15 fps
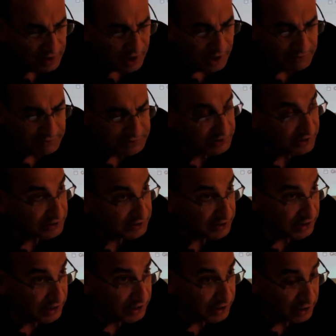I haven't selected
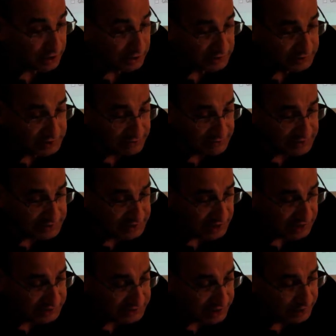a CV
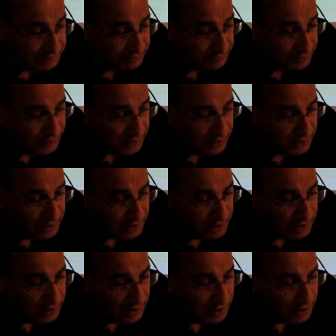size yet.
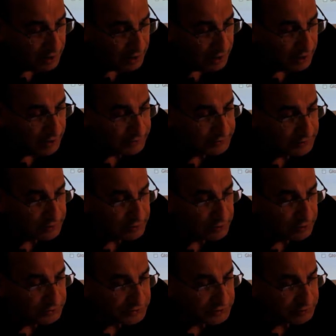So I'll
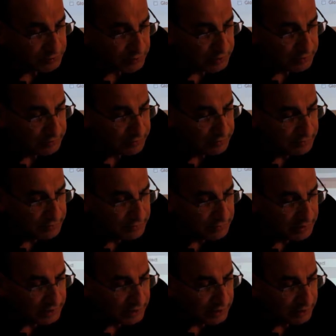close this one
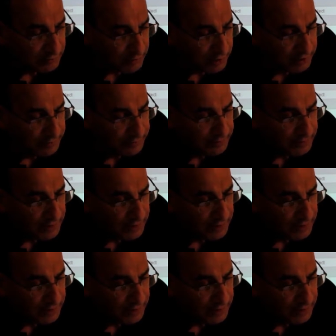out of the way.